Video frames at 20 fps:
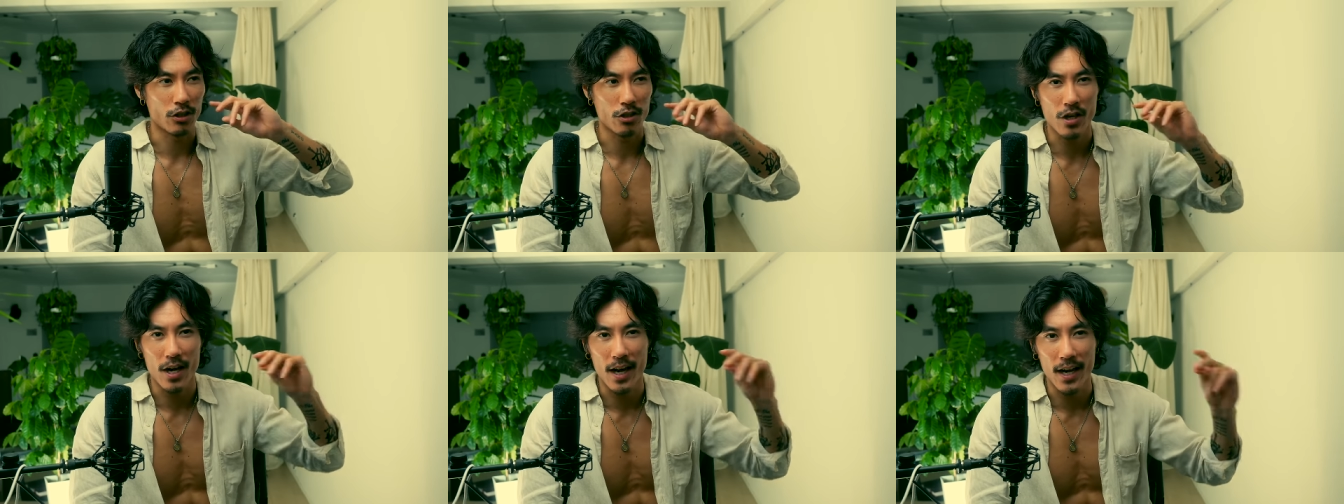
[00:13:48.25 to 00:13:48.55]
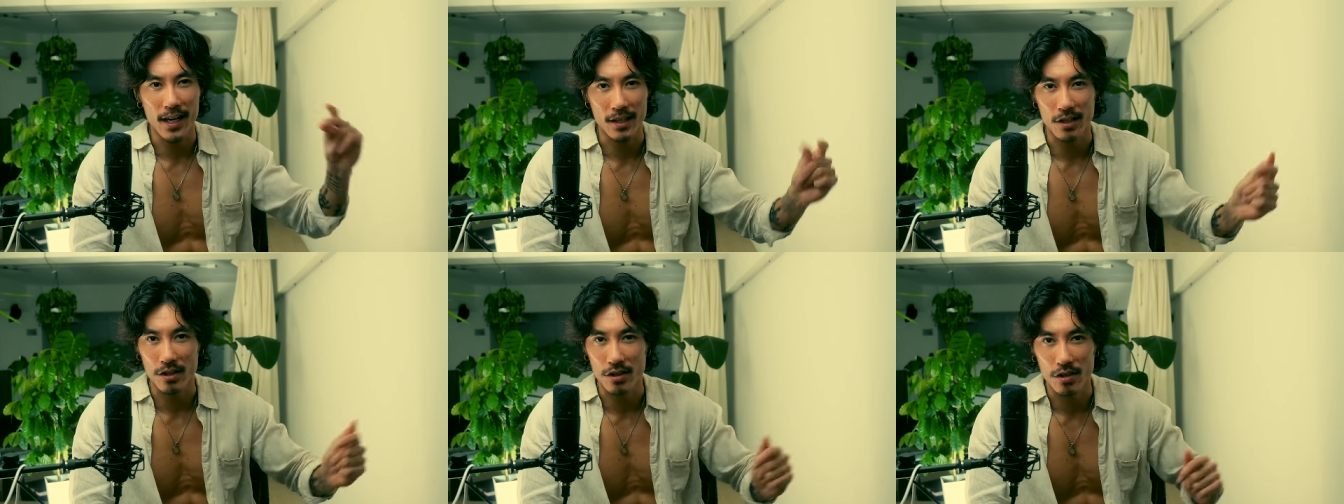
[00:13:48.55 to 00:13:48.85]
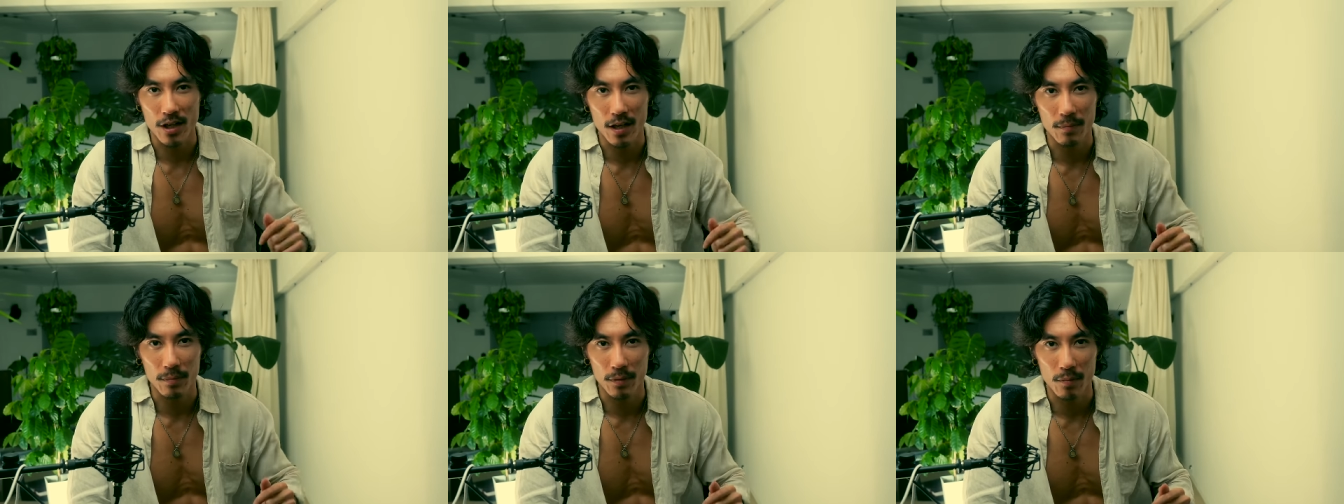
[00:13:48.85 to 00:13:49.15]
changed
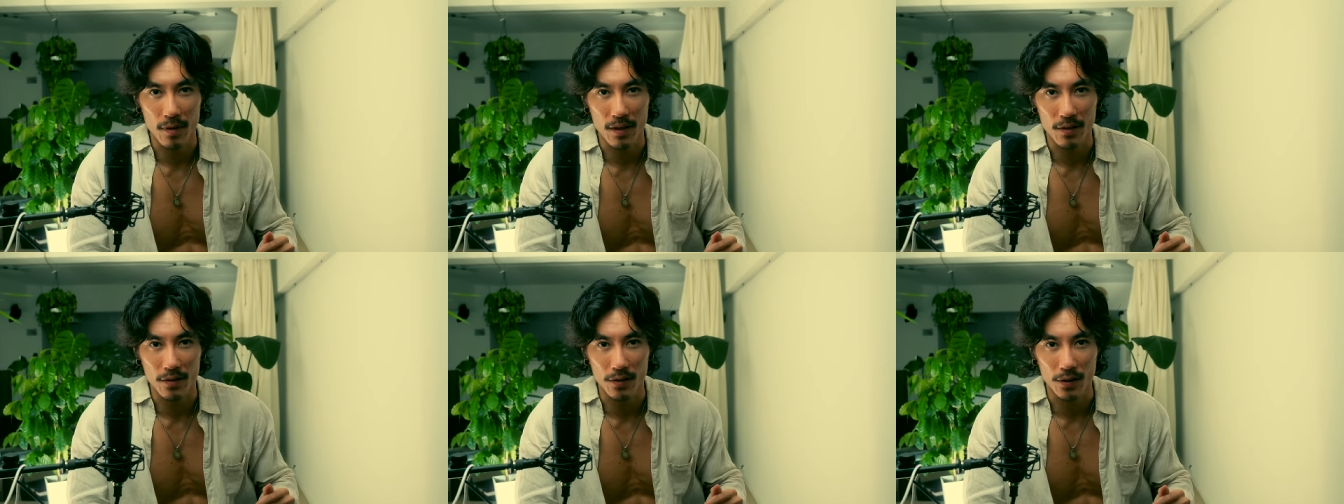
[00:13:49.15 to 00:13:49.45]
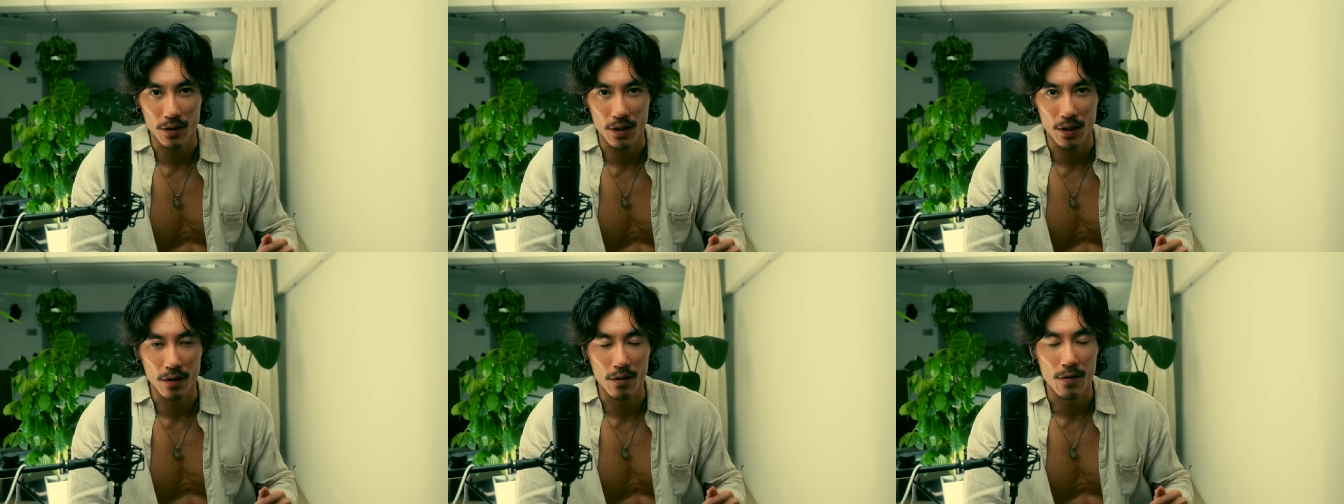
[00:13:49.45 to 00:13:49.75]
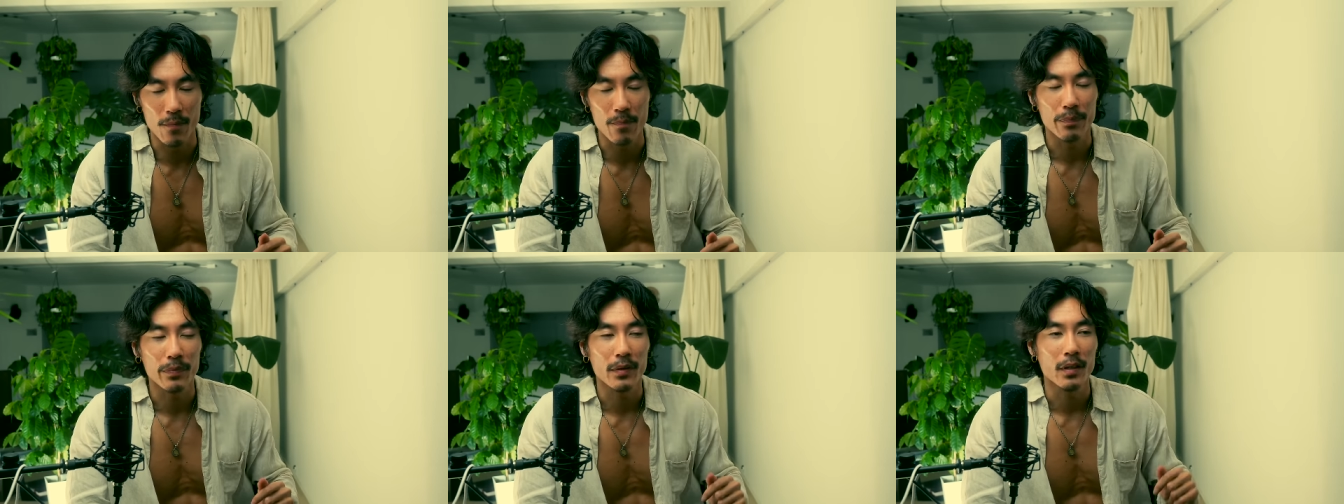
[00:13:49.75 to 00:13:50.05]
a couple months
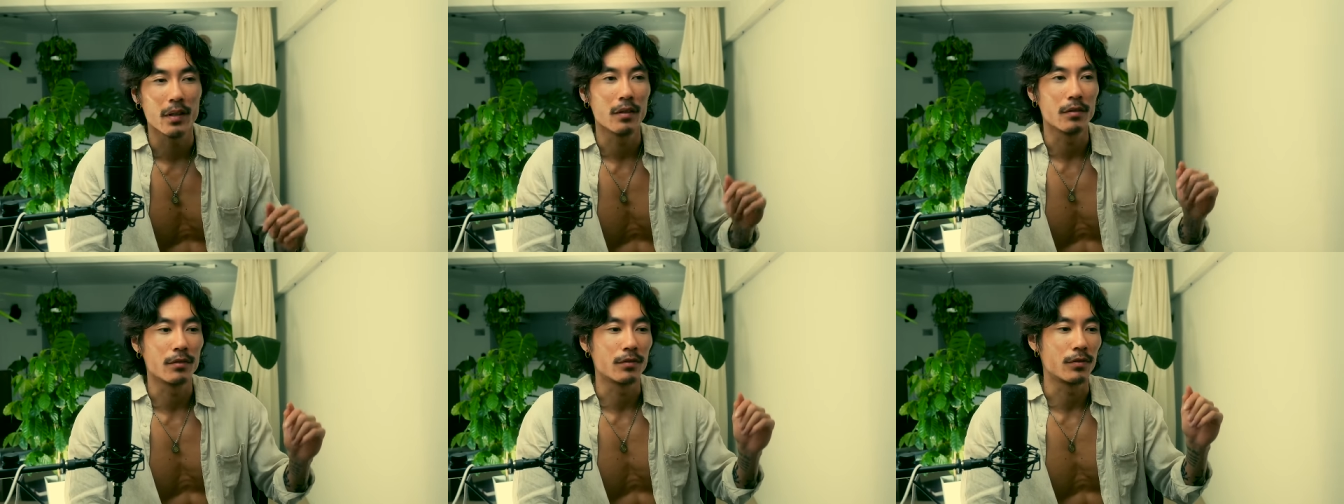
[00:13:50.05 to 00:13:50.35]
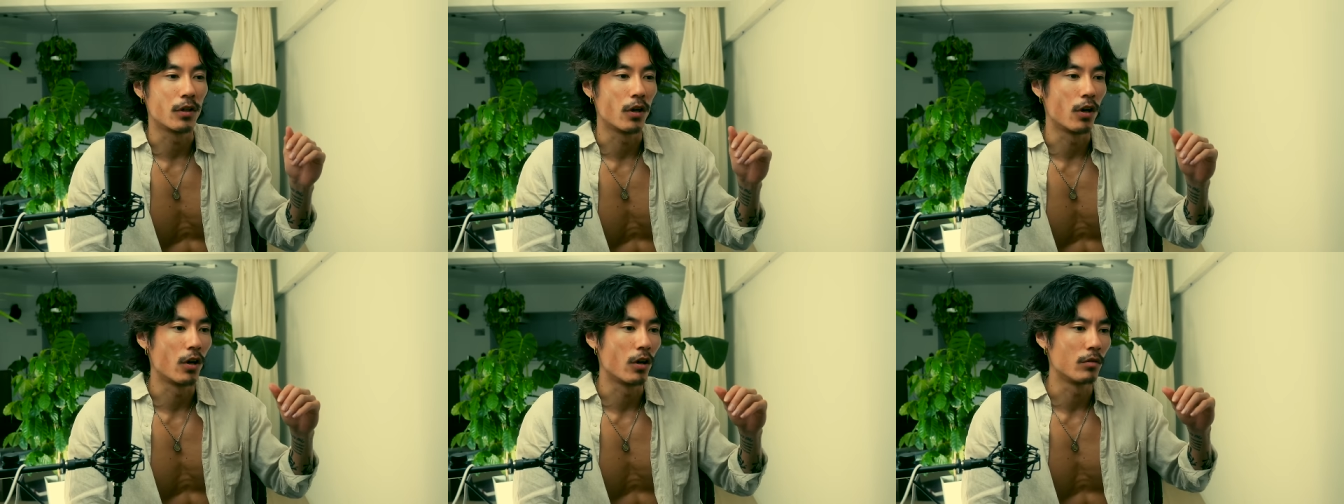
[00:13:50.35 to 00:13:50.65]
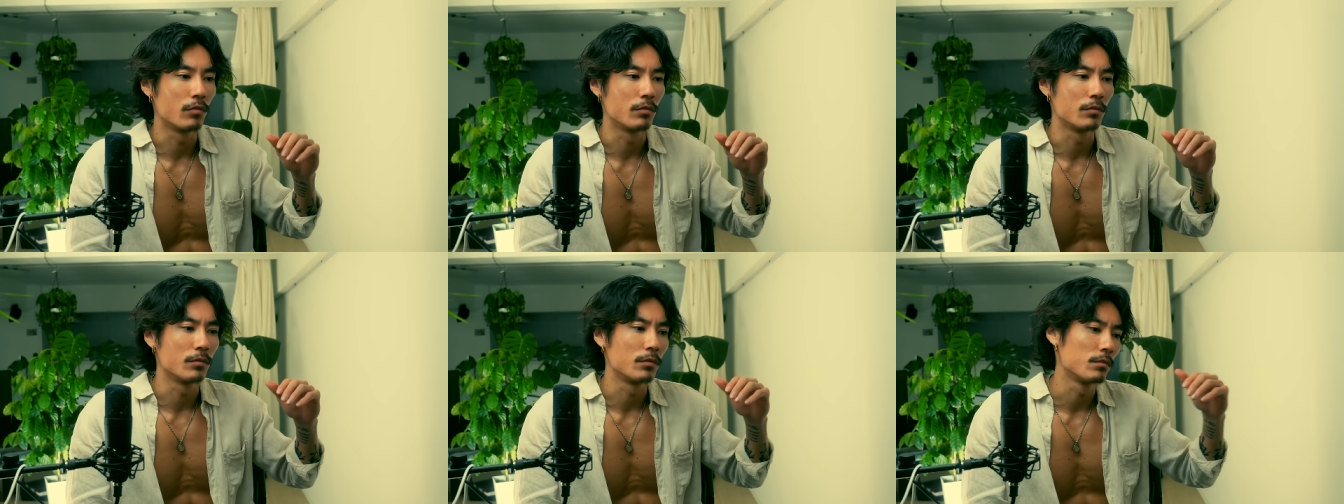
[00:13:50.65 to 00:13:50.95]
ago
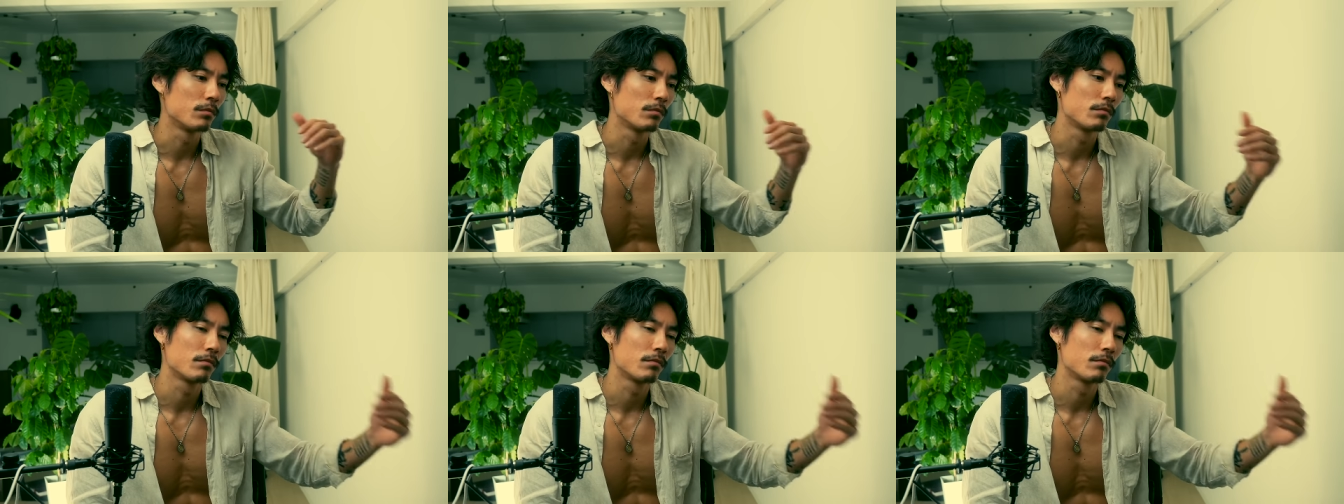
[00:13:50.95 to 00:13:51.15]
from